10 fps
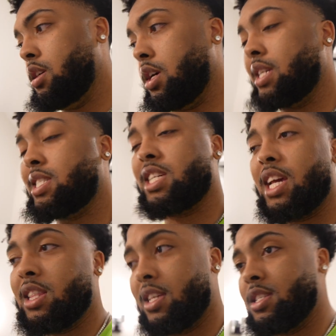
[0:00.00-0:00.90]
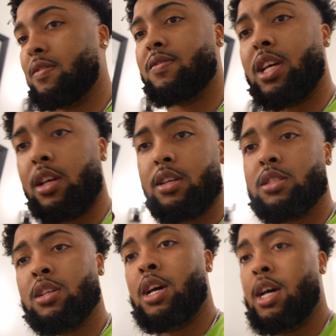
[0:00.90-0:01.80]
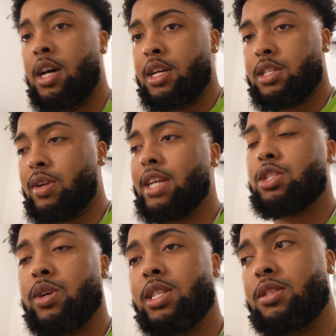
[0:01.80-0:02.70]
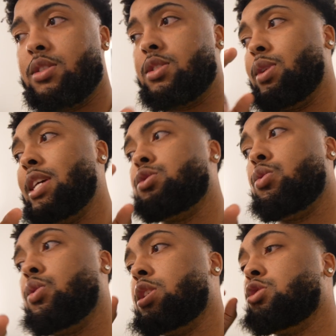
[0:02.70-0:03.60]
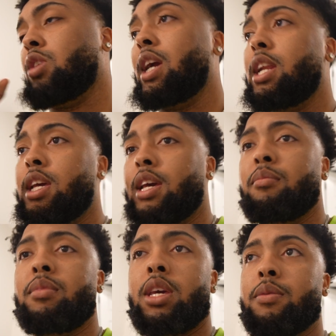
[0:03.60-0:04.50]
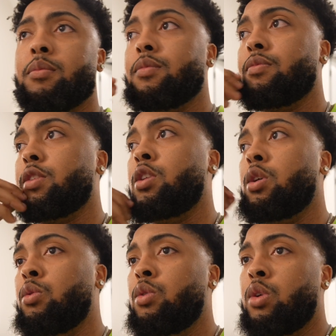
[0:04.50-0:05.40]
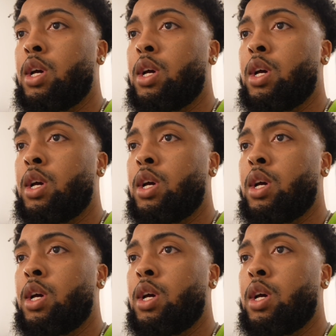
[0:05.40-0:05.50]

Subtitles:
a checklist of things so that your trading can be, you know,